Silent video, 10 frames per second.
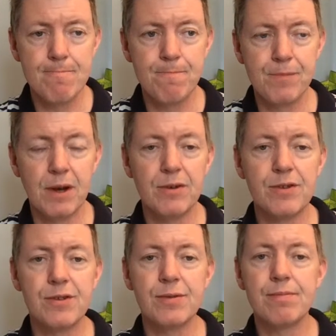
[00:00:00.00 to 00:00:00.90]

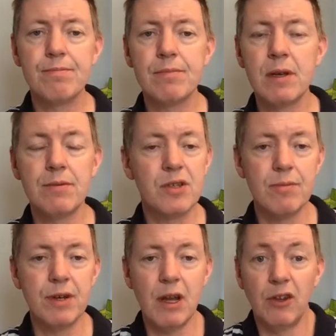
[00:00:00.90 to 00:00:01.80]
There's
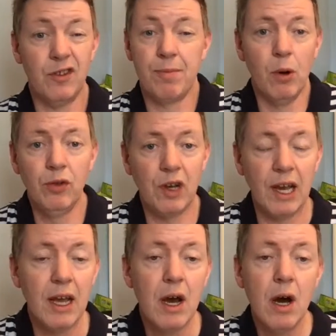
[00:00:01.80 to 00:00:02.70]
somebody else
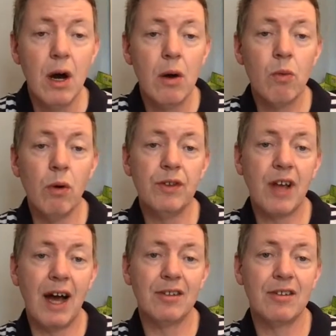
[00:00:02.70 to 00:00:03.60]
supposedly once
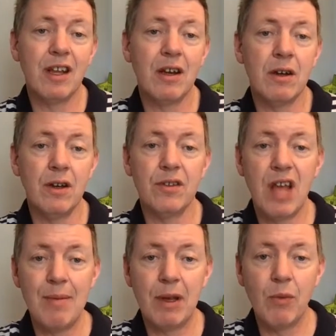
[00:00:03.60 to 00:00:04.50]
asked Ernest
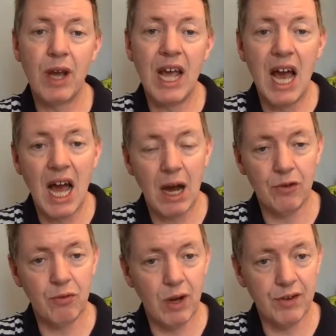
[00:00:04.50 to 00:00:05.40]
Hemingway how
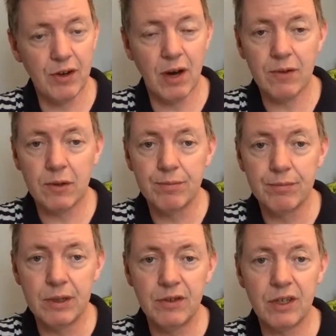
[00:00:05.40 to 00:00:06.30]
to write a novel.
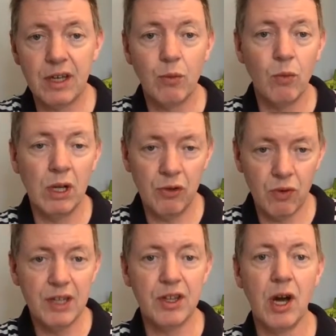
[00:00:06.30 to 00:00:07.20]
He said, well, you
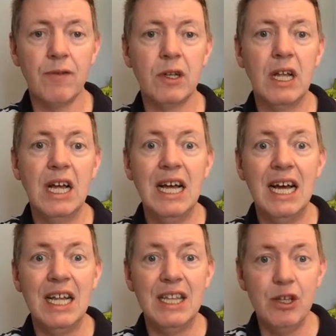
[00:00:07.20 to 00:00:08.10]
write the novel
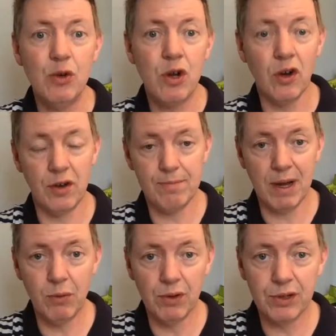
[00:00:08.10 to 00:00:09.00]
and then you cut it by
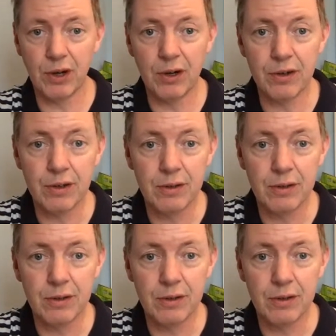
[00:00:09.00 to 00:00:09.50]
1/3.